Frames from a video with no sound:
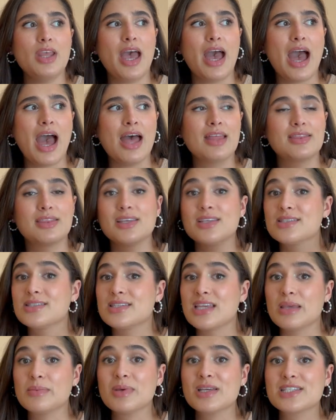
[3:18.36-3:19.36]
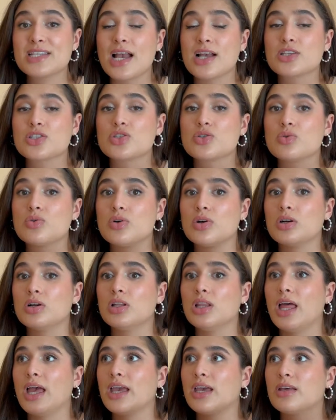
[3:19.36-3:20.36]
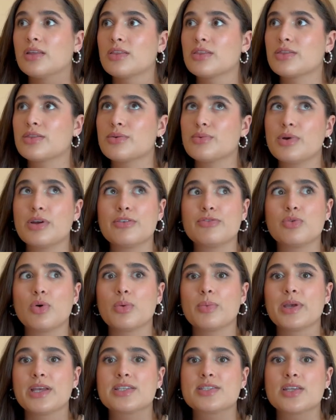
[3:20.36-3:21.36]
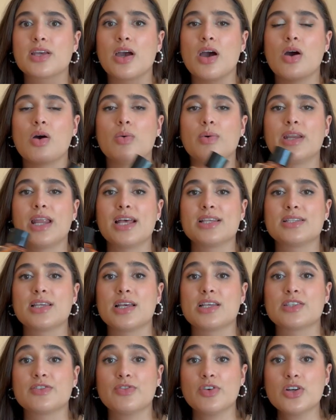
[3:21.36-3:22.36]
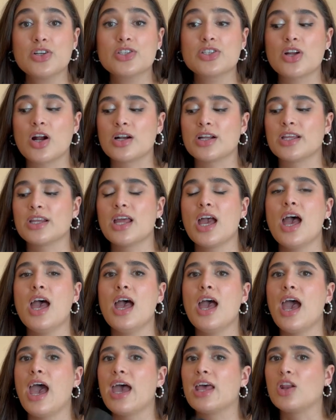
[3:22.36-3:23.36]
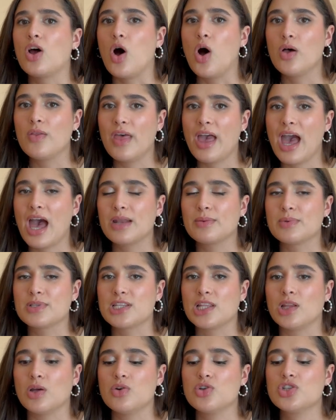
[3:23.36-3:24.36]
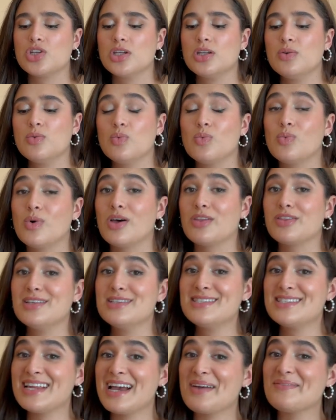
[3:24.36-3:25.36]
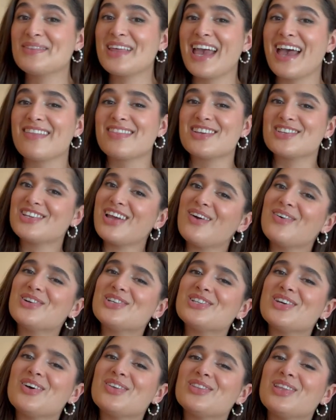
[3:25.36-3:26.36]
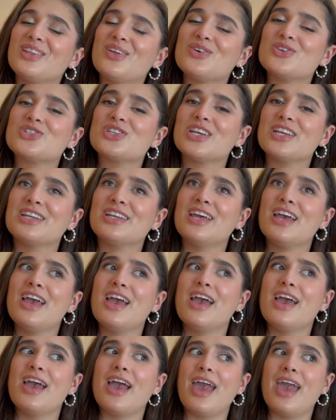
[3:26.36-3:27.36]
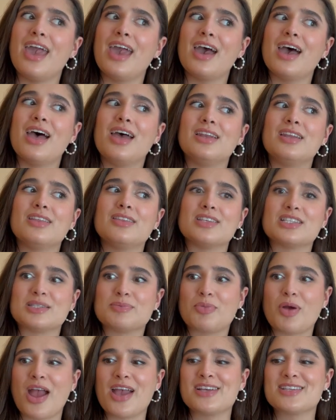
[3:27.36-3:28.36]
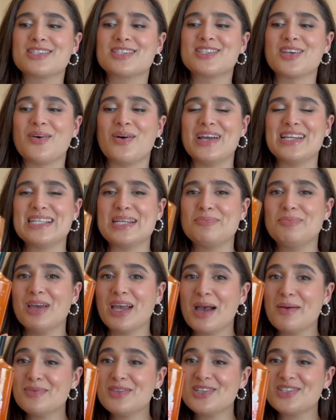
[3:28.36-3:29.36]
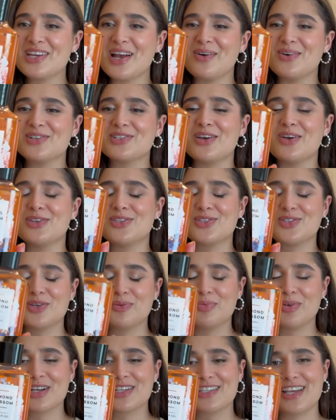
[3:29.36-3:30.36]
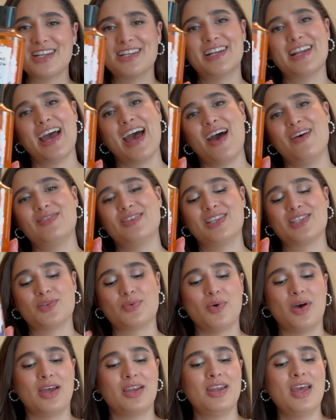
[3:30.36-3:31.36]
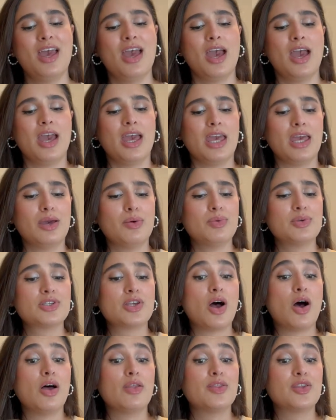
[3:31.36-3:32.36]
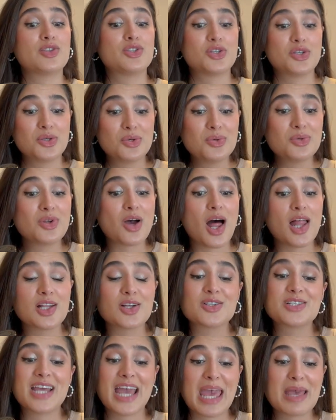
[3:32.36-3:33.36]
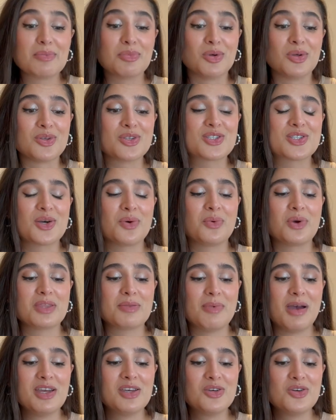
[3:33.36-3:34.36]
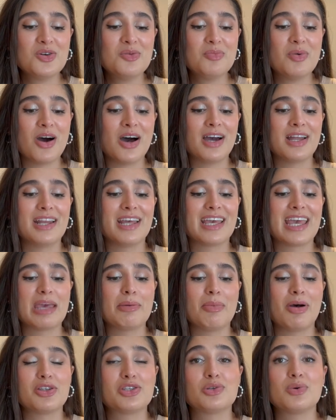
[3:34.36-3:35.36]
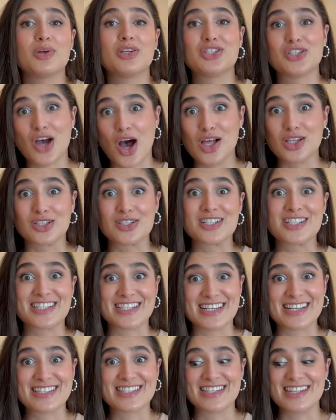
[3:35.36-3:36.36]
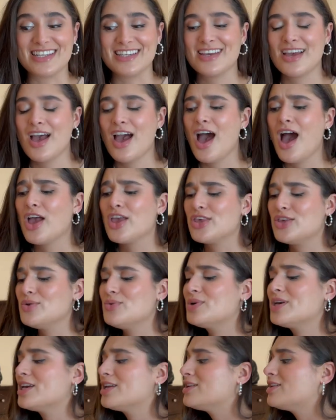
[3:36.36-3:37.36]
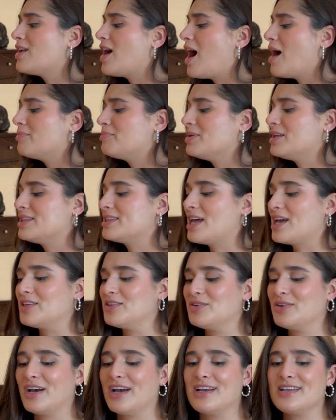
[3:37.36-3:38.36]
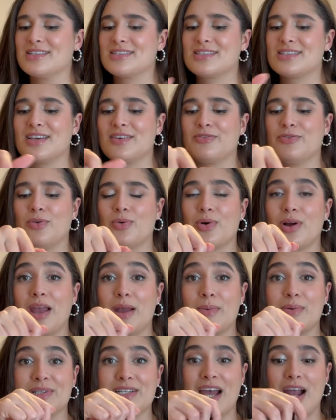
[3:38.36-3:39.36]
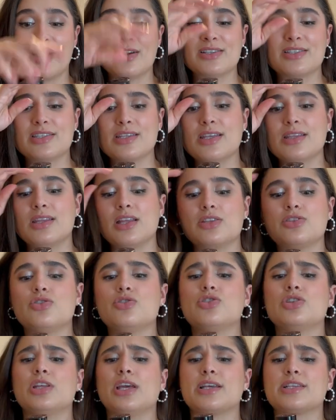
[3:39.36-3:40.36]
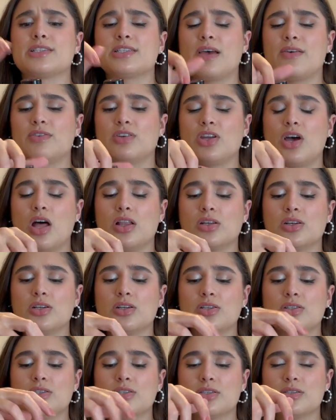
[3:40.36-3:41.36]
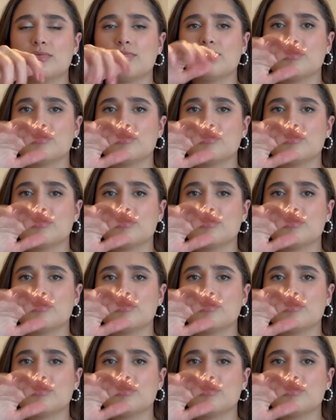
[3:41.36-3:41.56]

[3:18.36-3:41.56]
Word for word: at this same exact store like three or four weeks ago when SAS first started and all they had was the lotion. Well, this time they had the shower gel, the lotion, and the spray. So I did pick up the shower gel, super excited to have this one. It was on the $2 table. So with my coupon, it came out to $1.60. You cannot beat that, you guys. For a retired scent, that's usually like $7